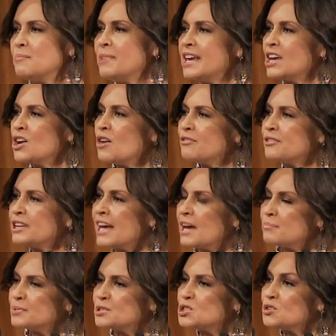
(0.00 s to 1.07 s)
being offered
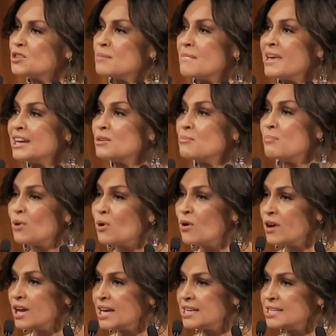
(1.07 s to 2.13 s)
up to the men and
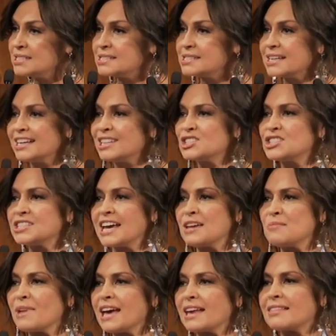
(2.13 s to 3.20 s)
boys each
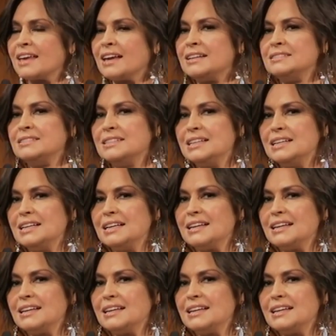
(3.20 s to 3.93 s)
day back then,